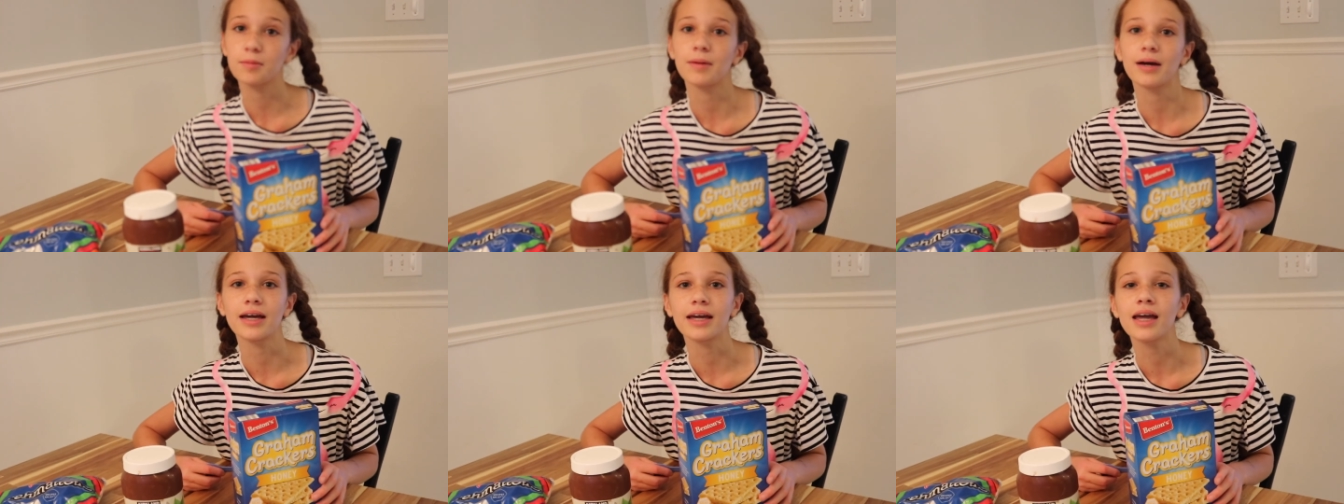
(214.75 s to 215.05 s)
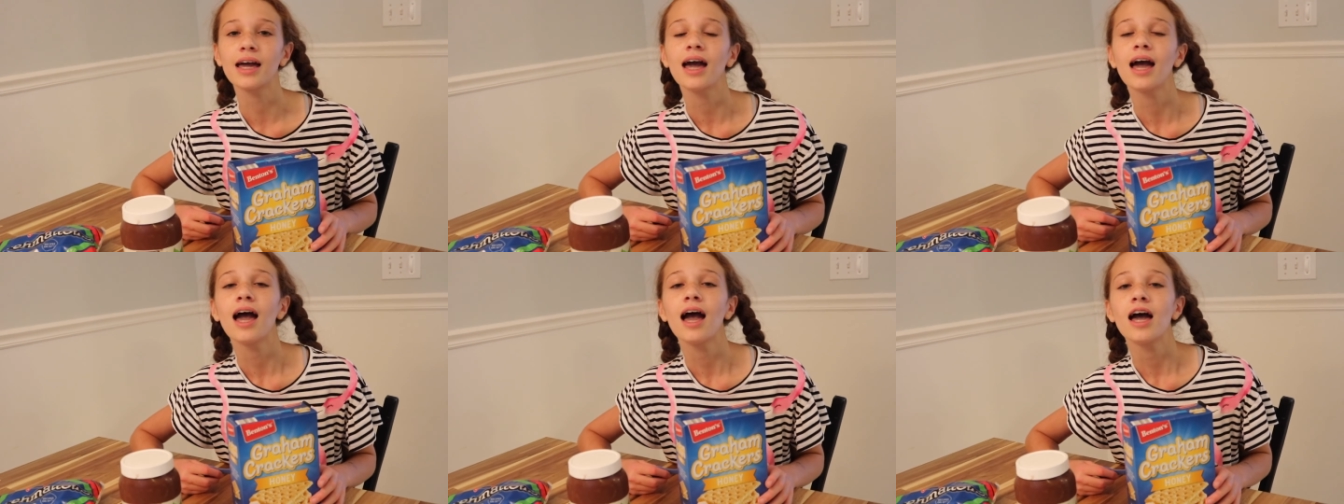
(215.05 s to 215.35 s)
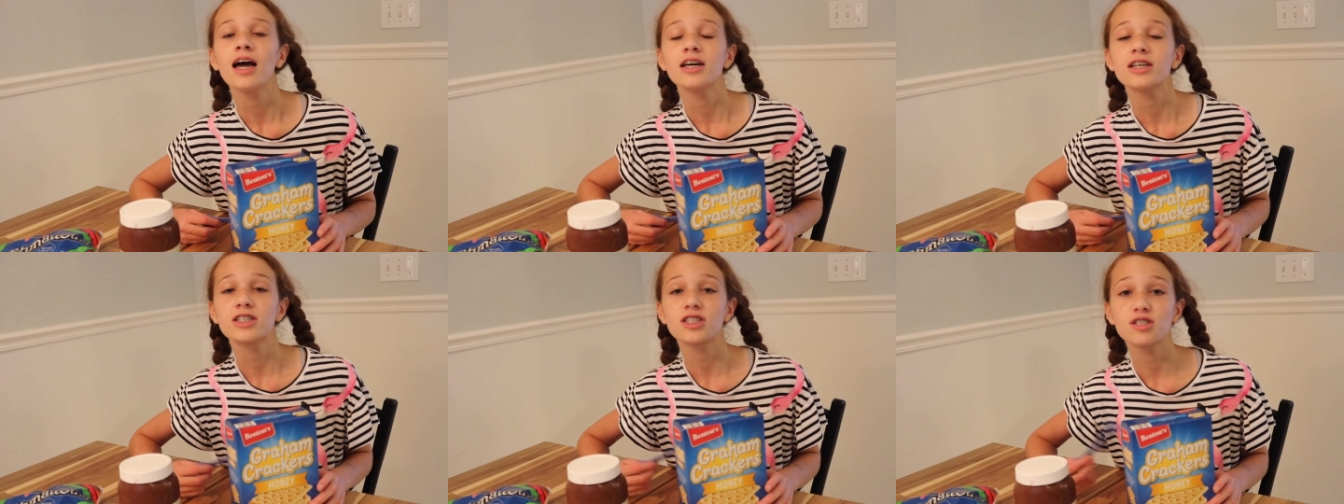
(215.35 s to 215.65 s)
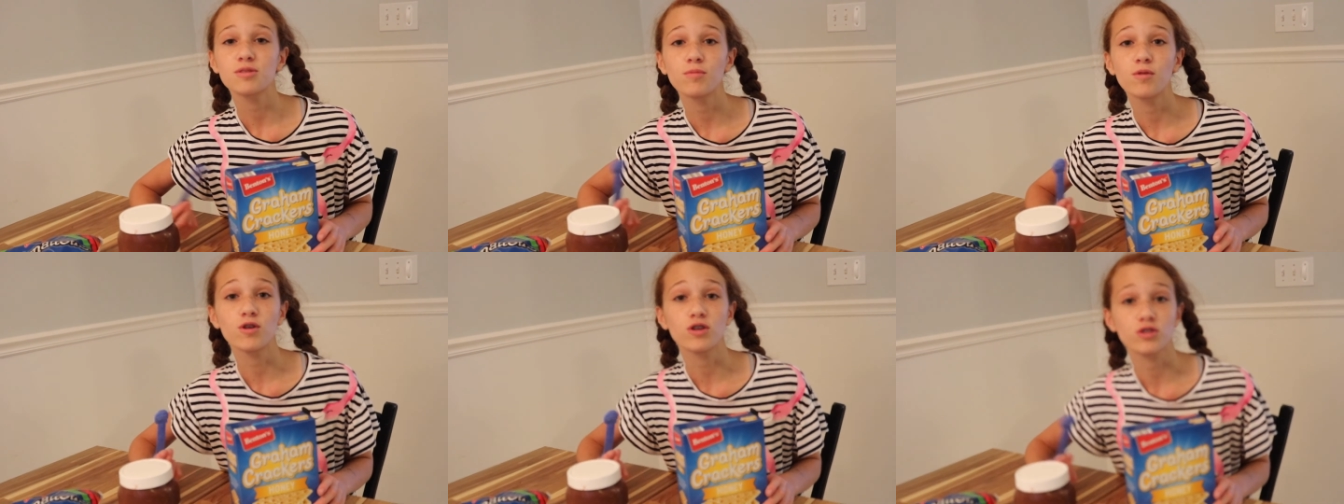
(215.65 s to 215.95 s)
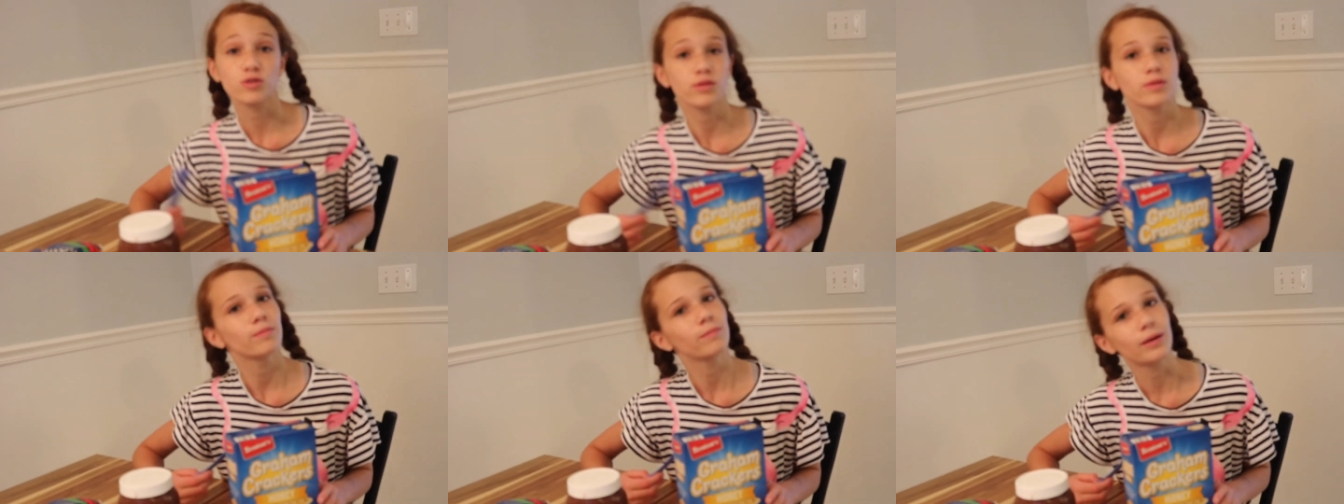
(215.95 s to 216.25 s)
my
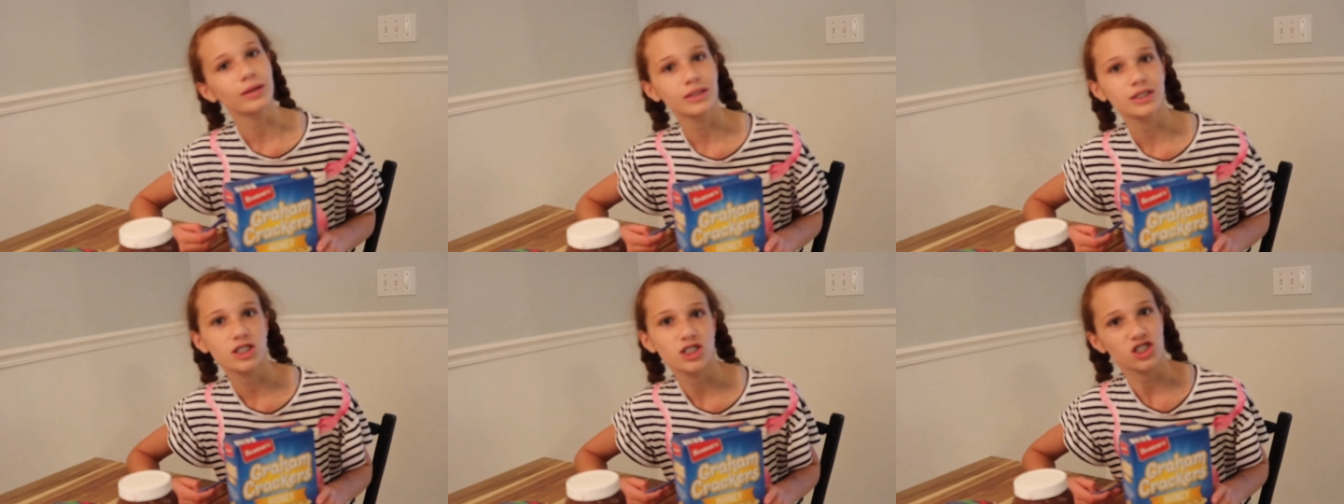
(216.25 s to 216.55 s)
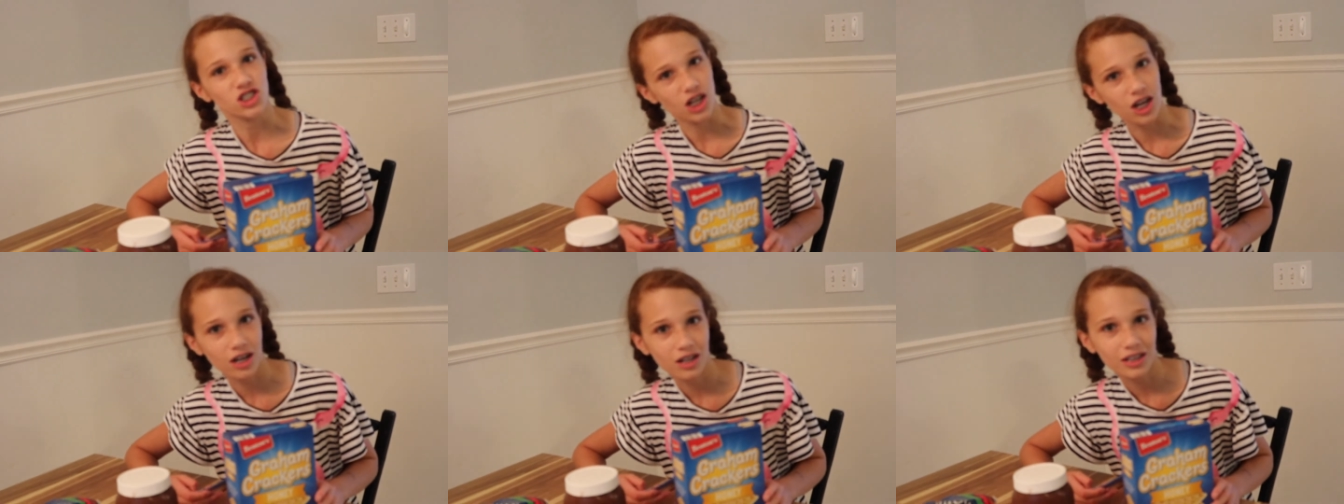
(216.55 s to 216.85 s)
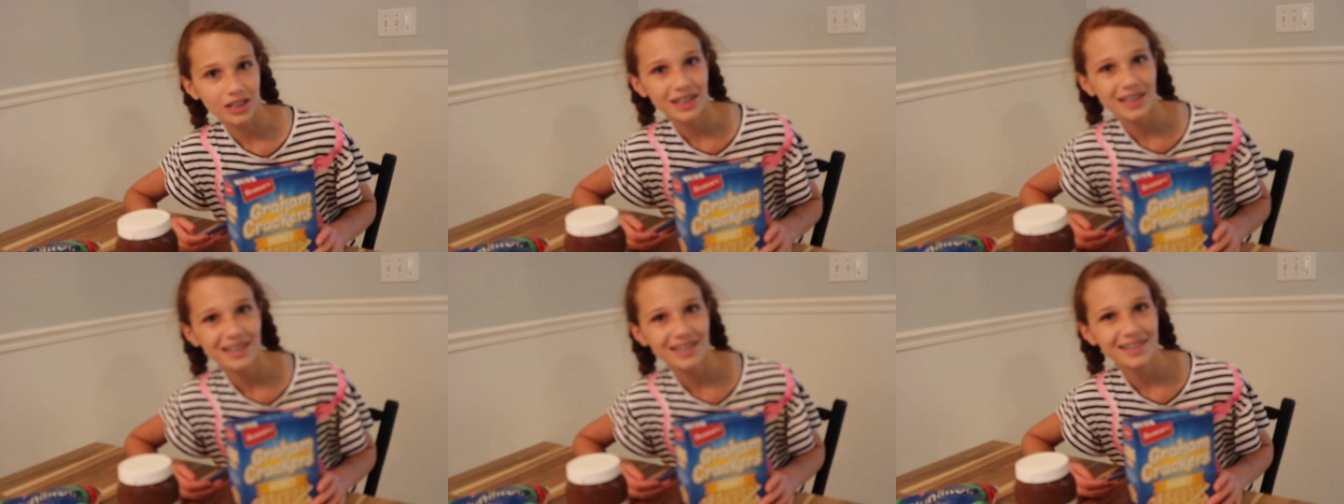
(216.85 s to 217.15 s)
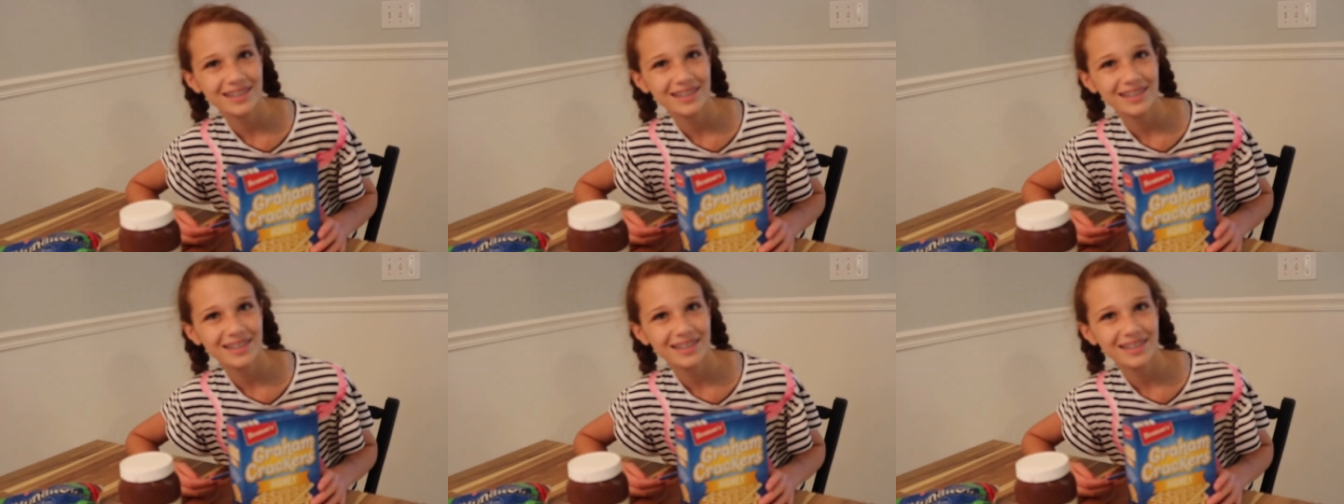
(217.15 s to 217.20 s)
s'mores with melted chocolate.